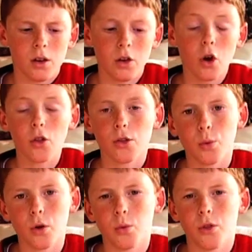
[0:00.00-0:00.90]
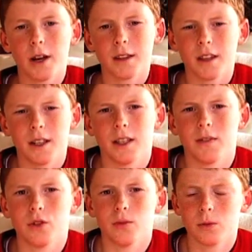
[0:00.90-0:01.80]
not the one that they
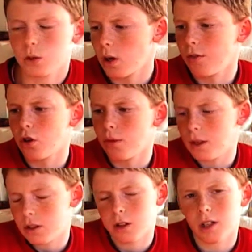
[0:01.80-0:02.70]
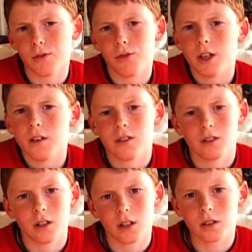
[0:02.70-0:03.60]
give you. So I've got my sleeve here,
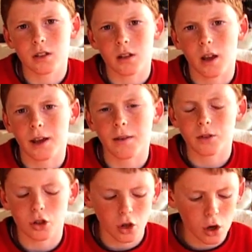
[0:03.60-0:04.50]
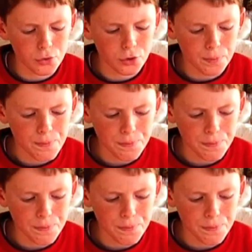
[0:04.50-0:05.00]
it's nice and like soft,